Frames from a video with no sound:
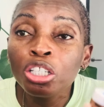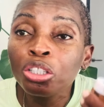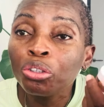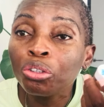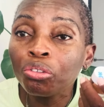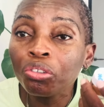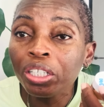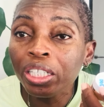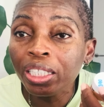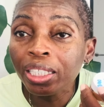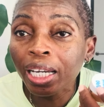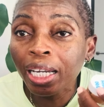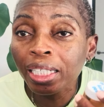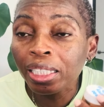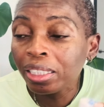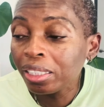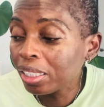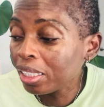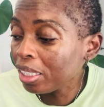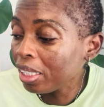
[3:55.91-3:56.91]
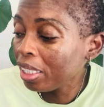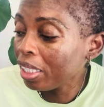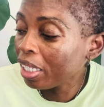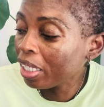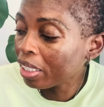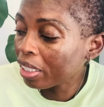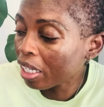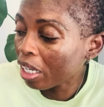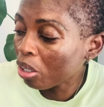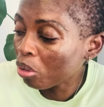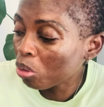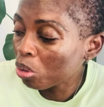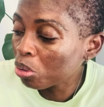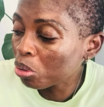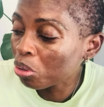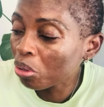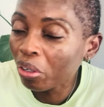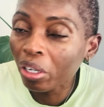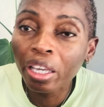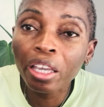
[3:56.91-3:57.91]
390, and I
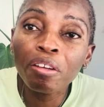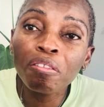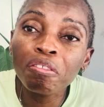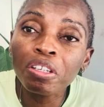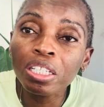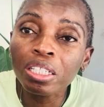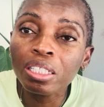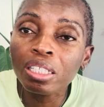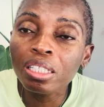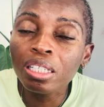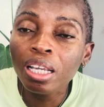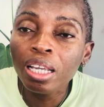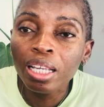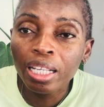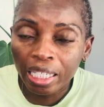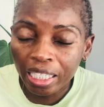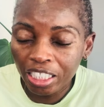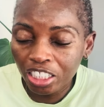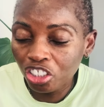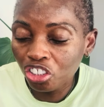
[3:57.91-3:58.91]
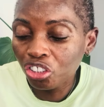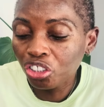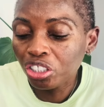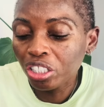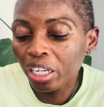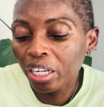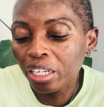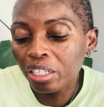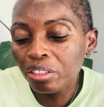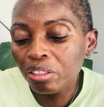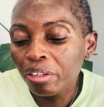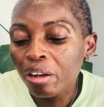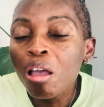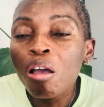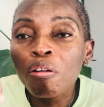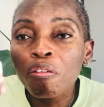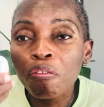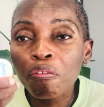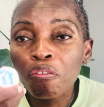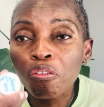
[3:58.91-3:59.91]
also have it in shade
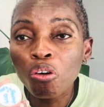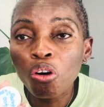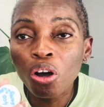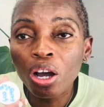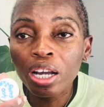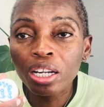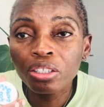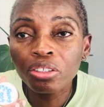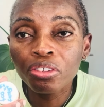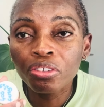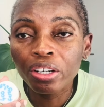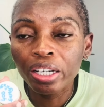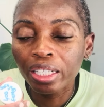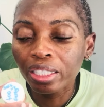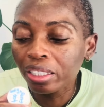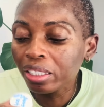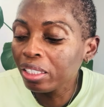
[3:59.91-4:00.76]
400,